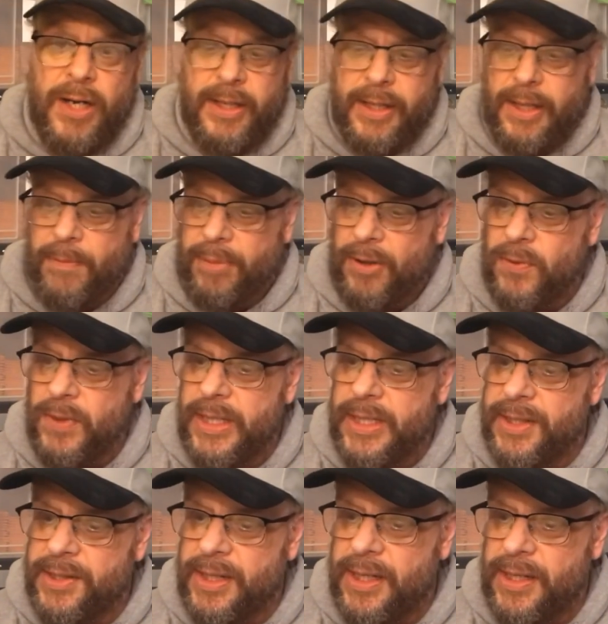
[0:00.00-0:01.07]
a couple of
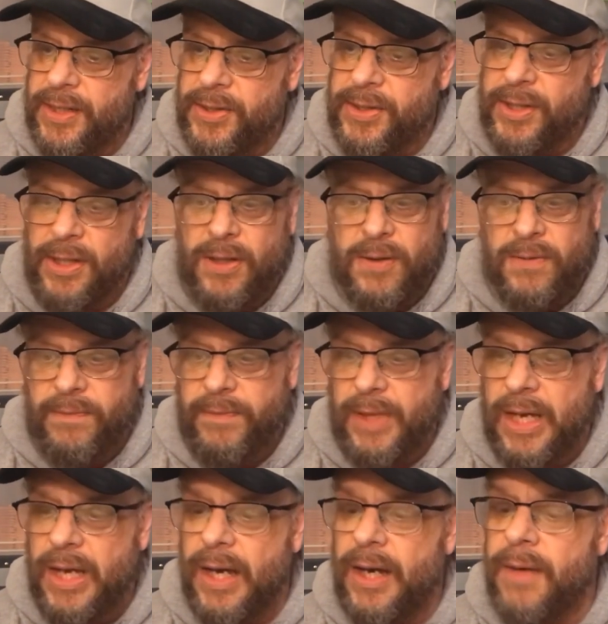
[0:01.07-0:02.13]
weeks there. So
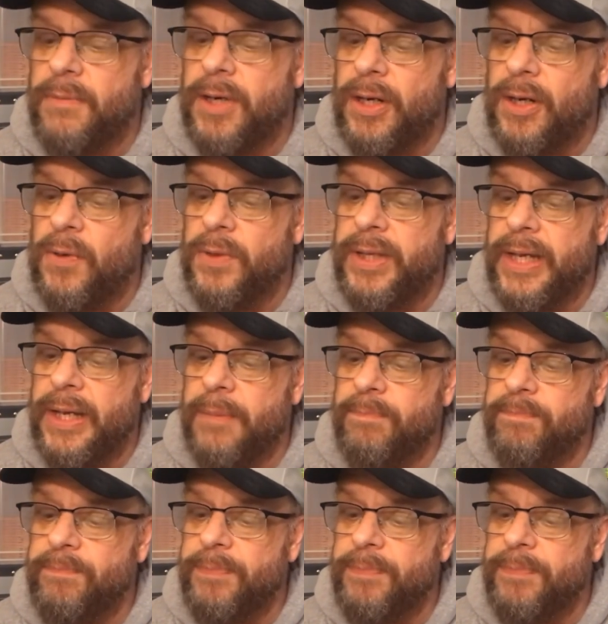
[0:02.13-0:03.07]
yeah, I'm going to go with them.